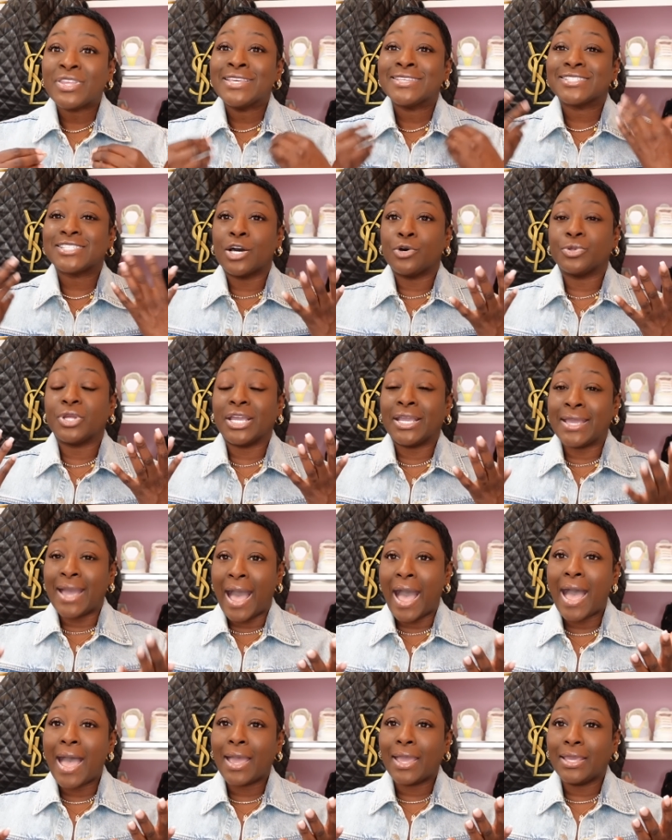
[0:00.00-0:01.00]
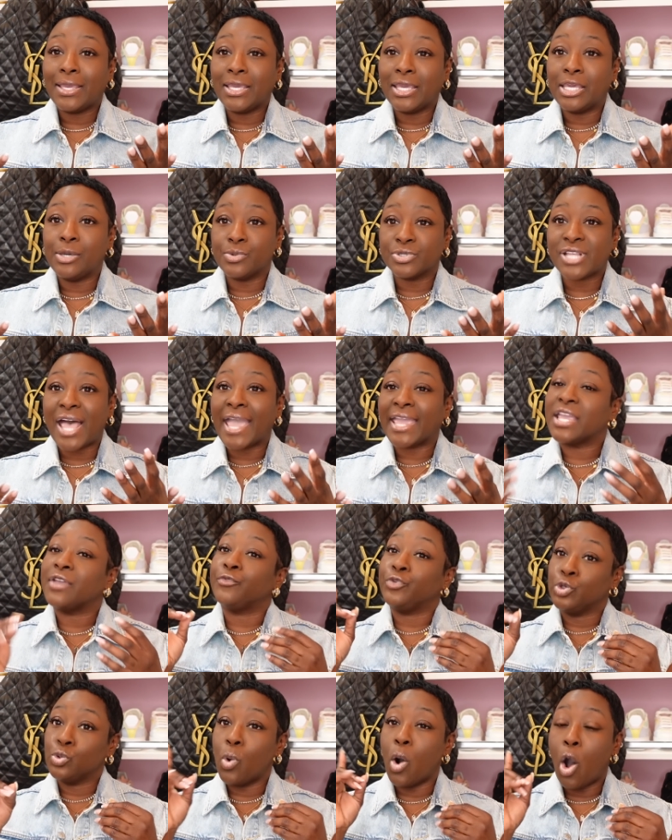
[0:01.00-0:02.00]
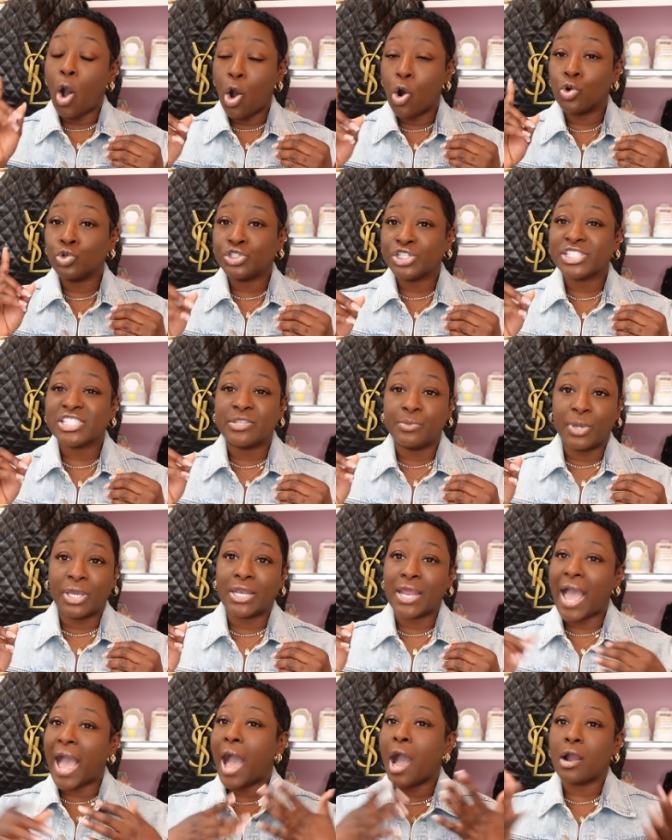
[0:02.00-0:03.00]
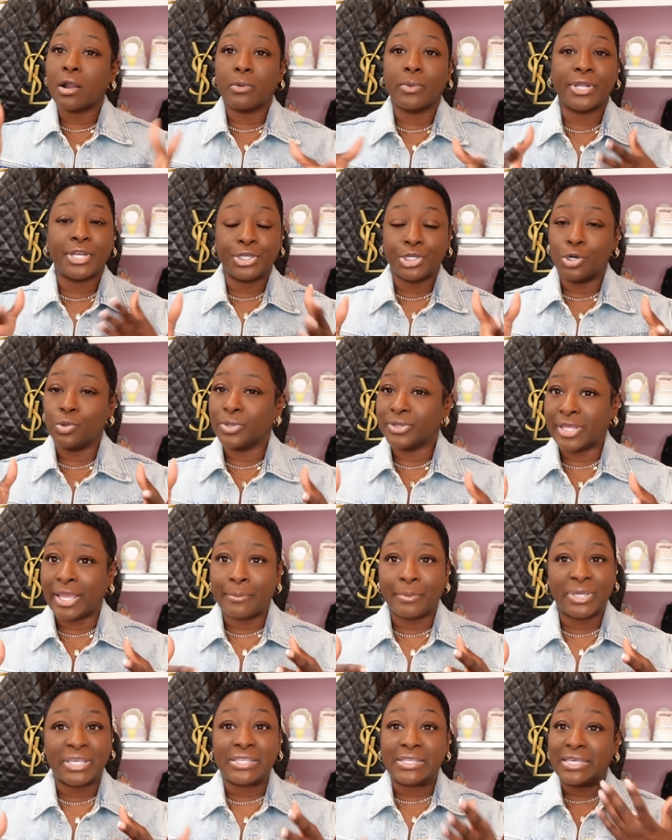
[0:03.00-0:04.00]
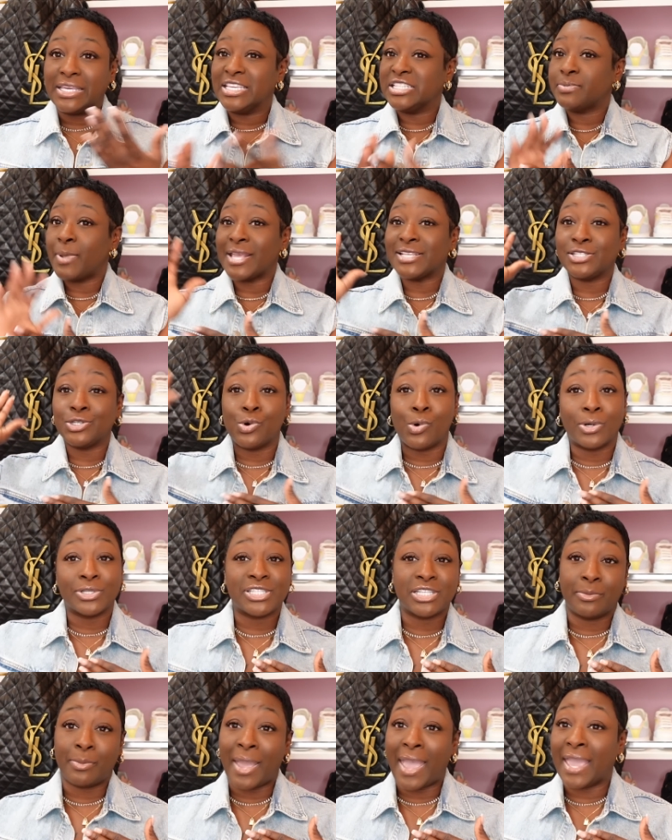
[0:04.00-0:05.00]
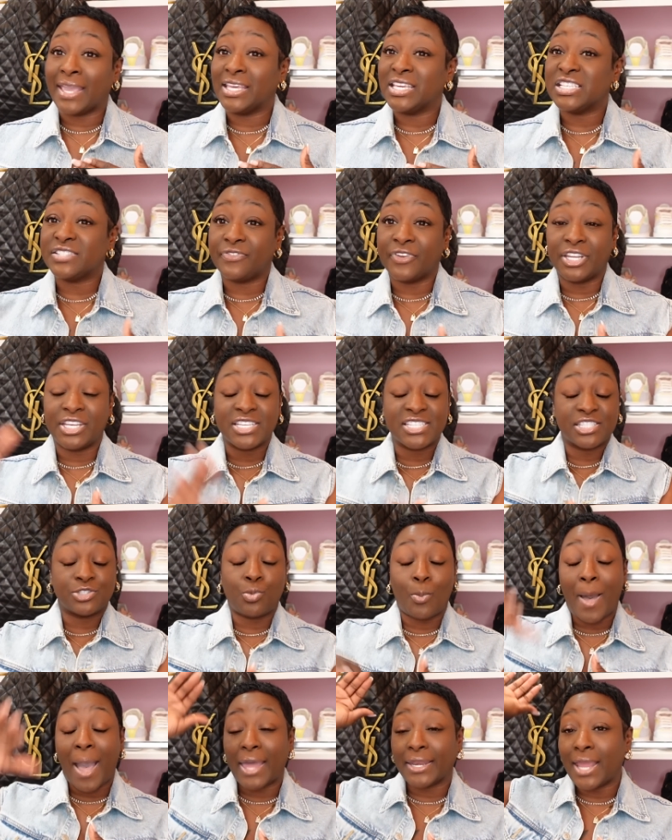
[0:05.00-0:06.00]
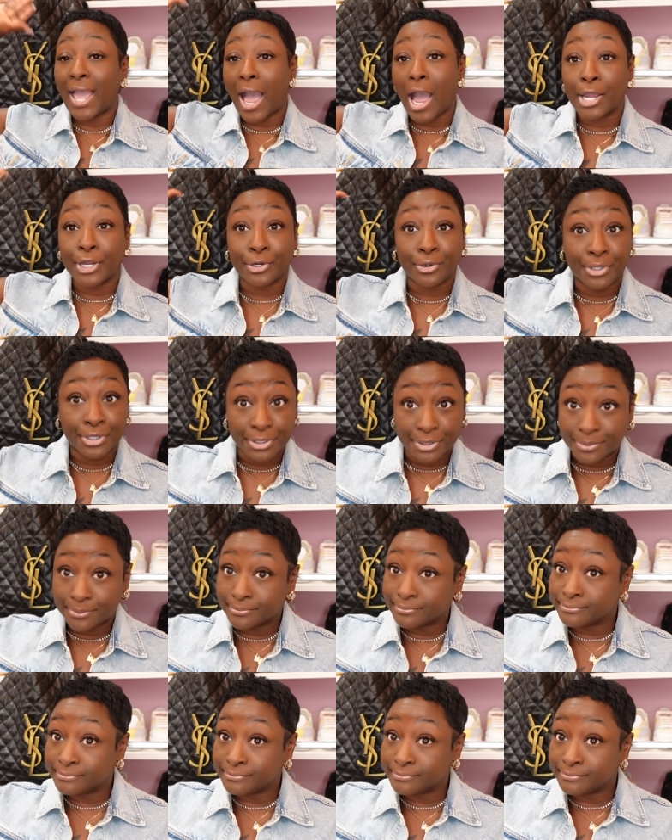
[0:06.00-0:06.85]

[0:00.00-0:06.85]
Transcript: So the guy, he was like, if you will hold just a minute, I already know what that means. He's basically going to the bag. He's finna get somebody higher up.